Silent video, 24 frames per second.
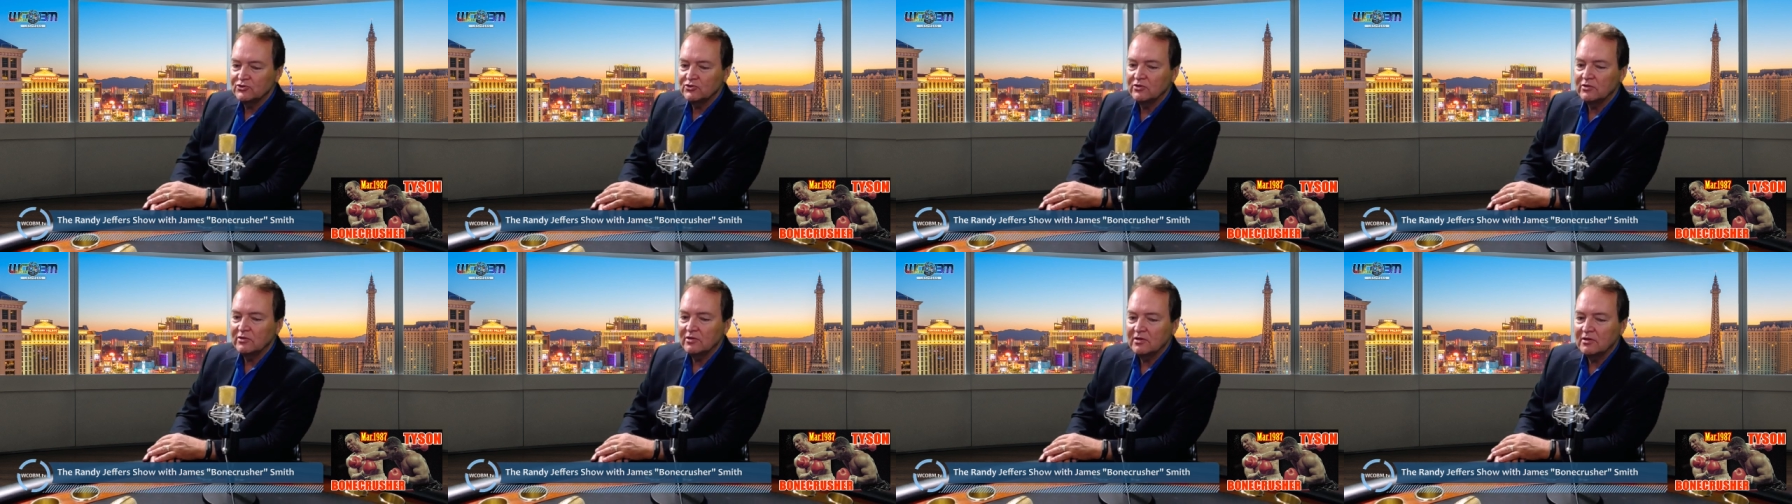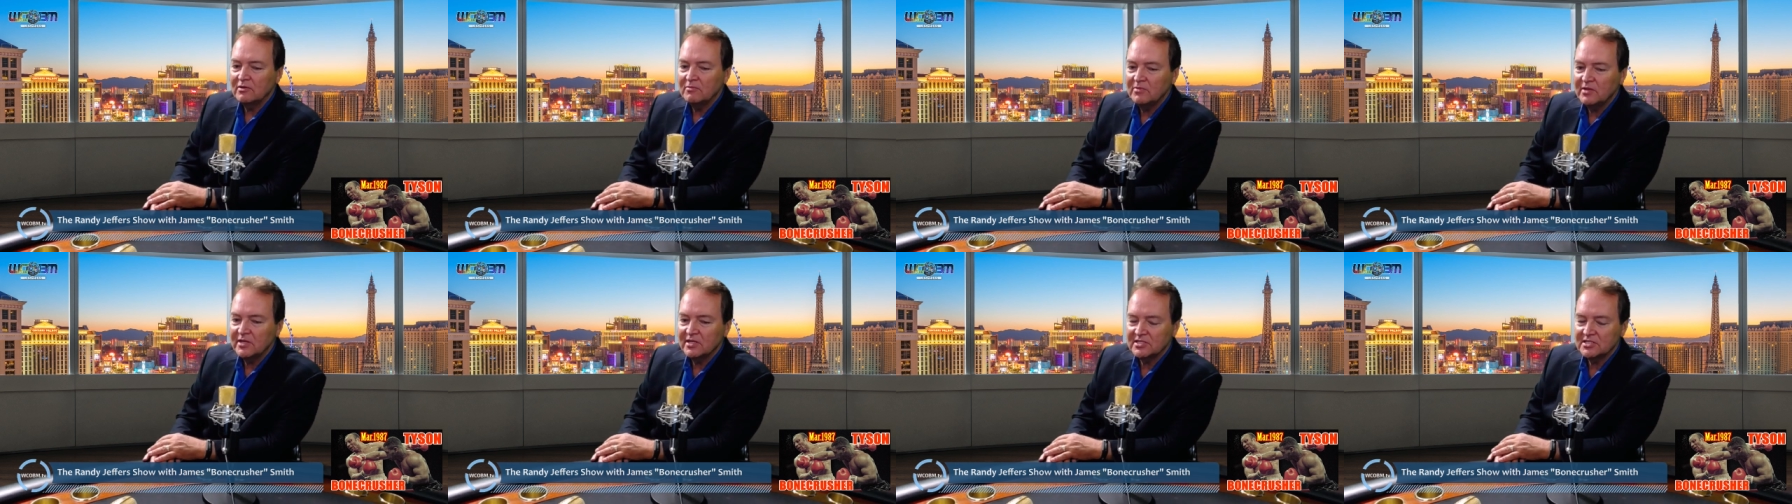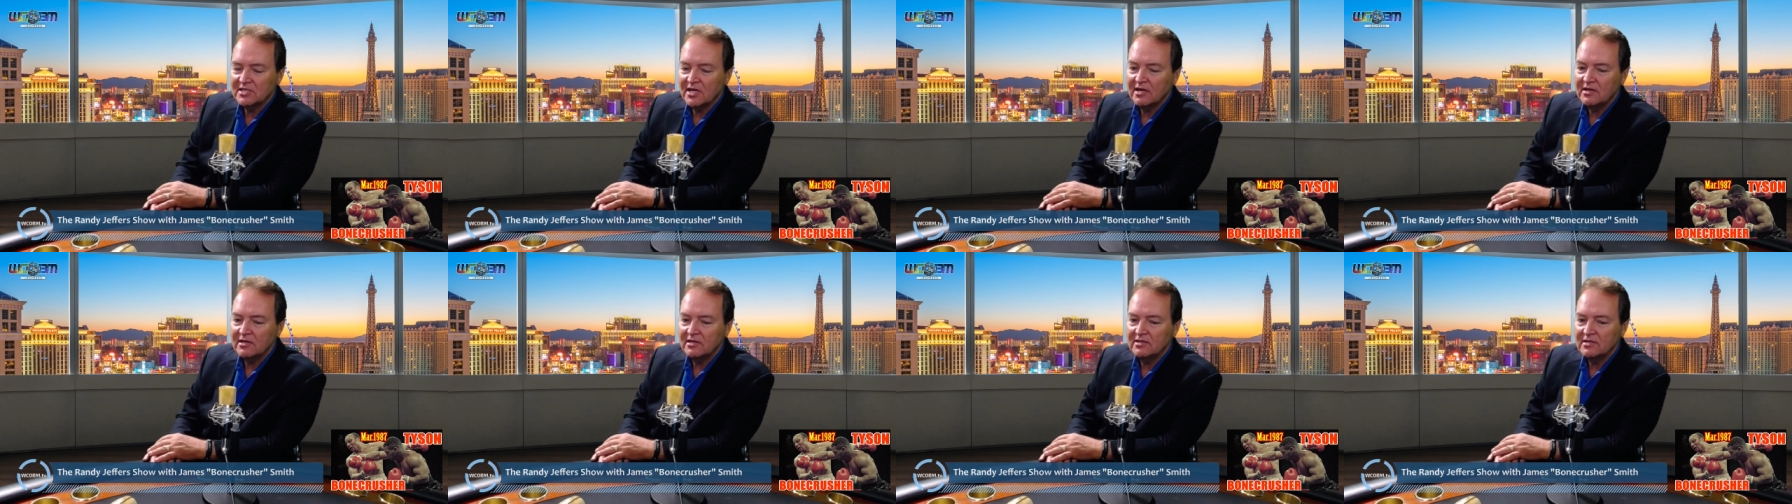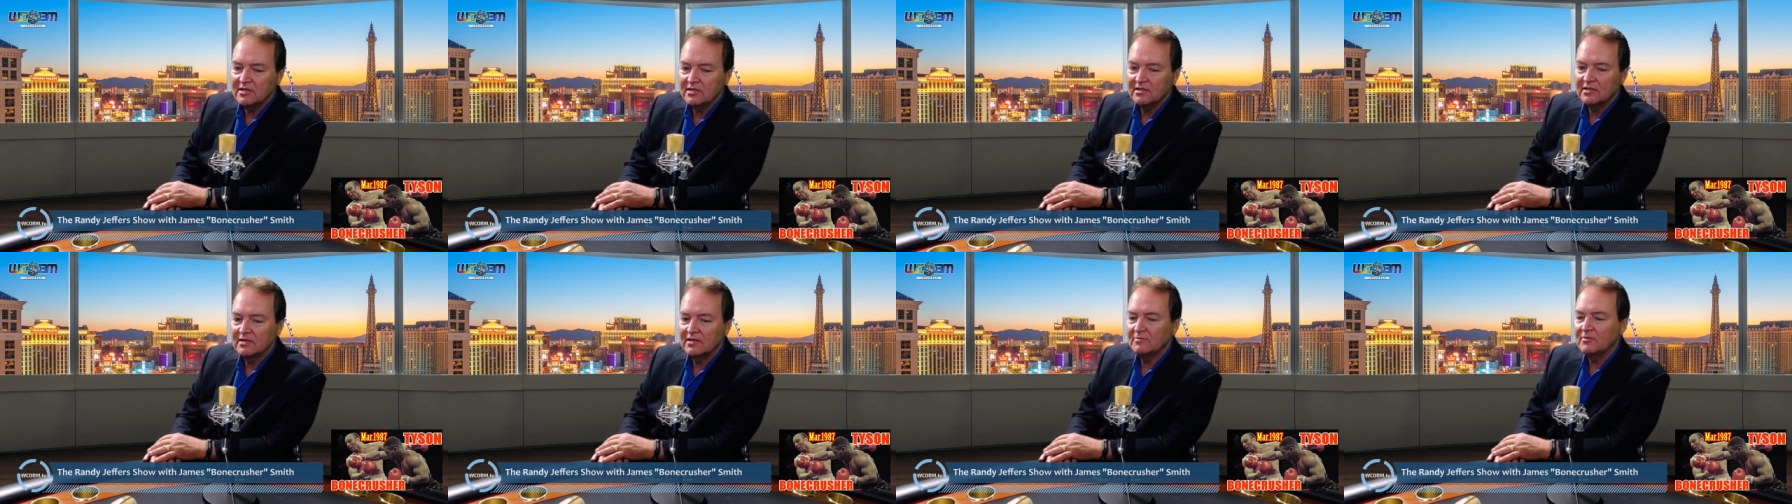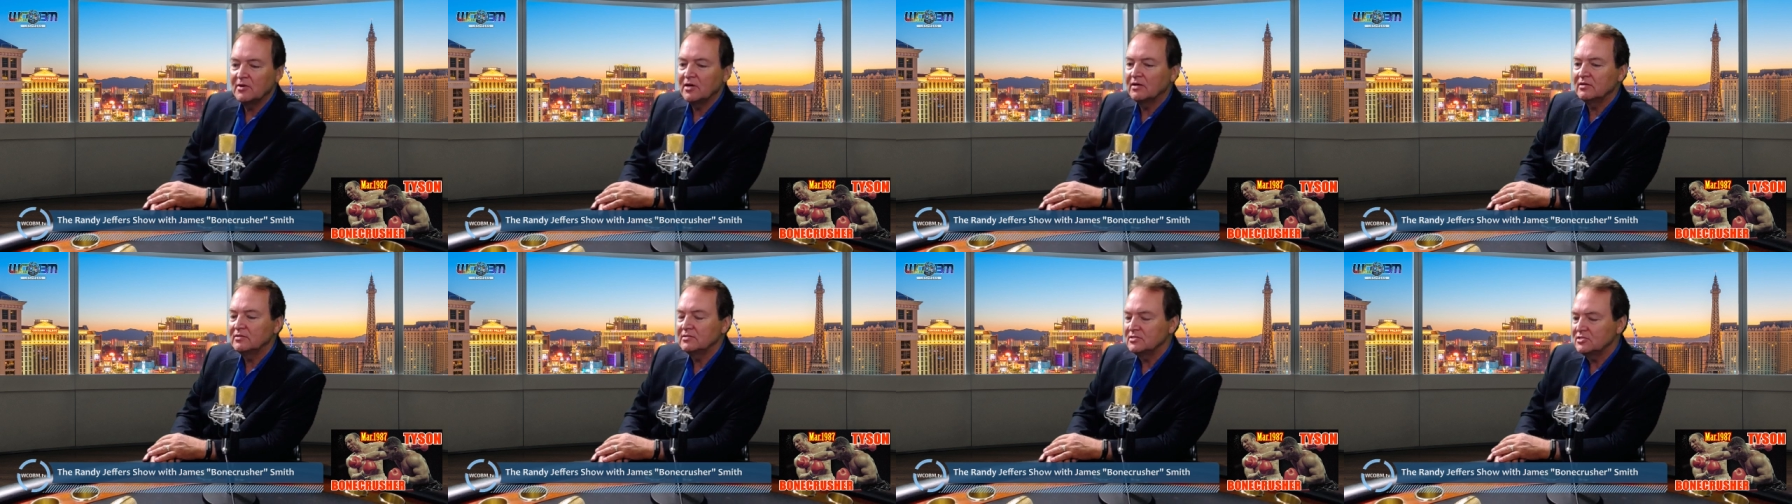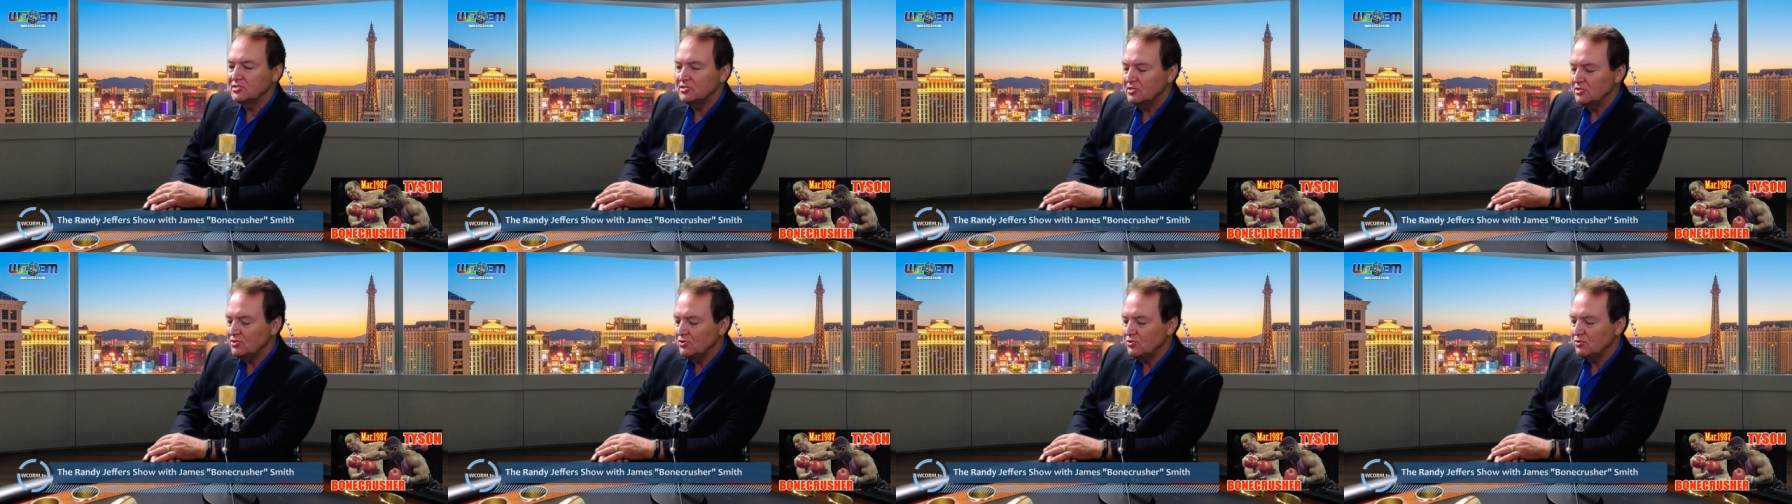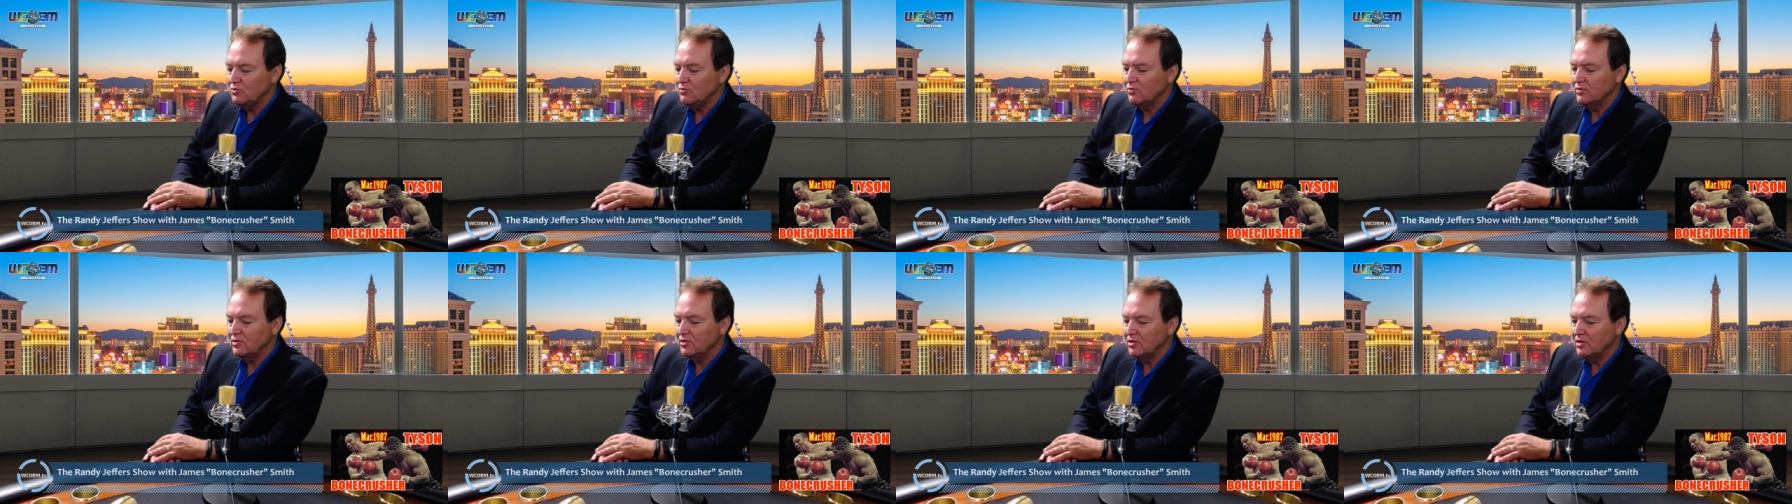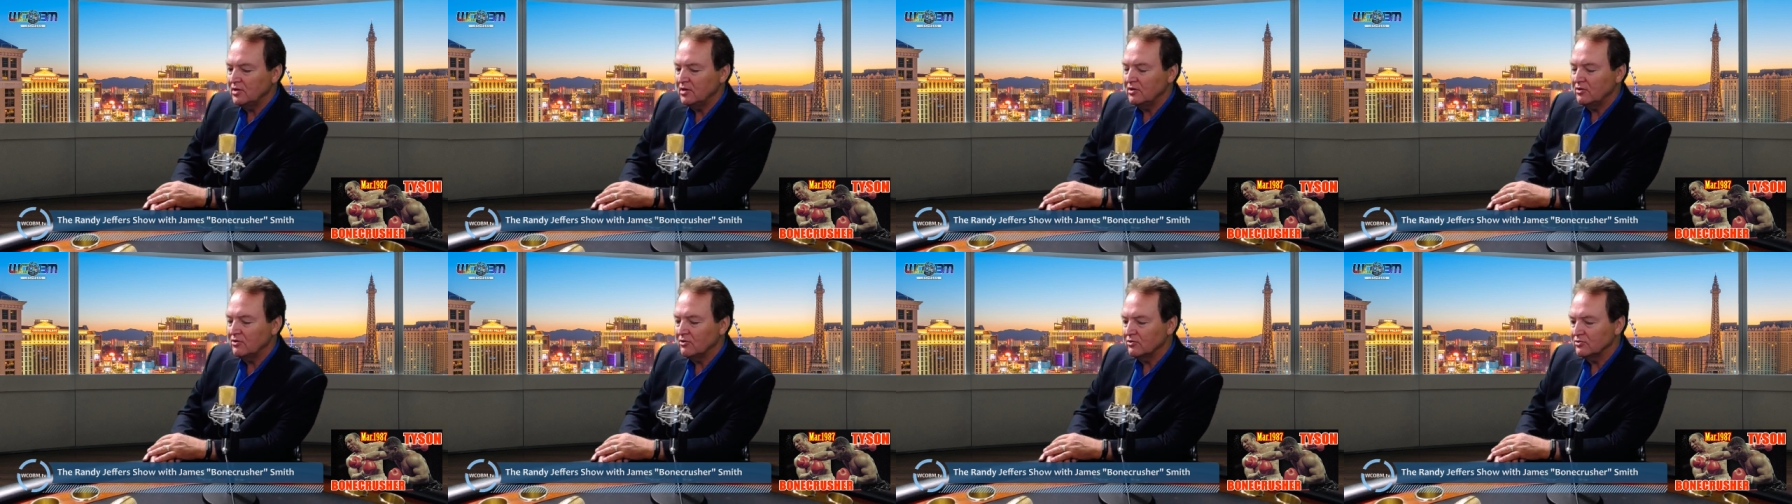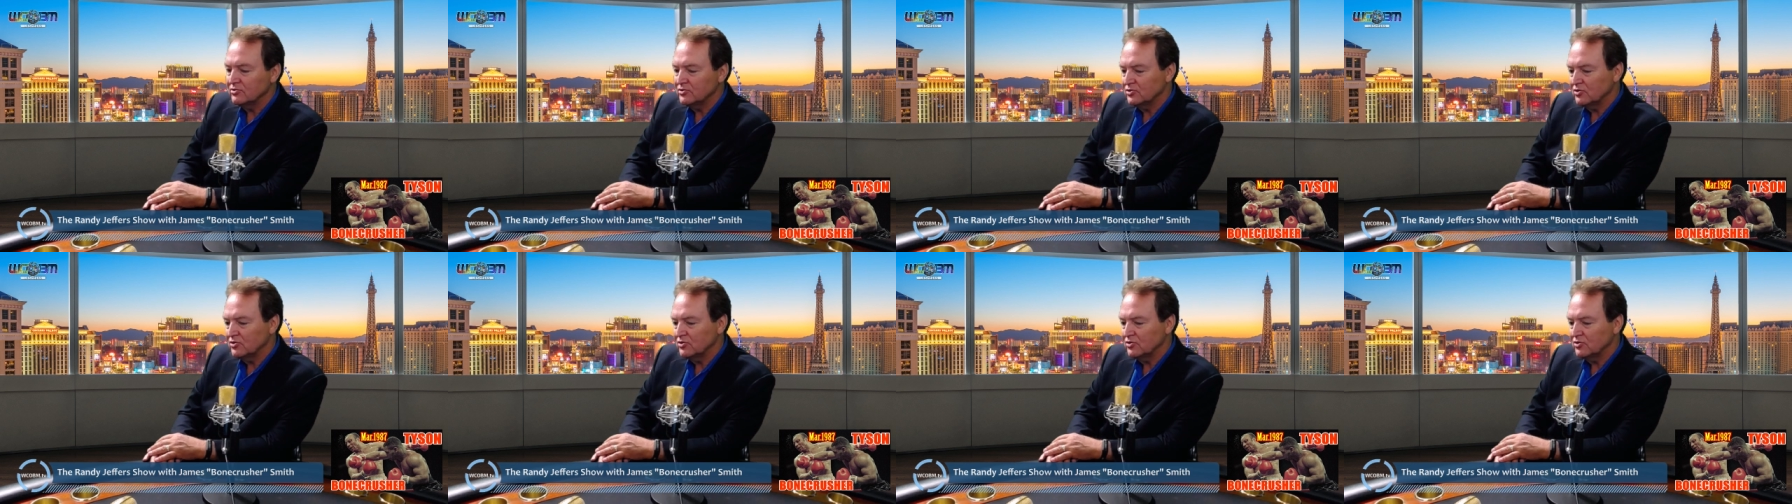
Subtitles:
so they're going to be excited to come out and see you when you get here.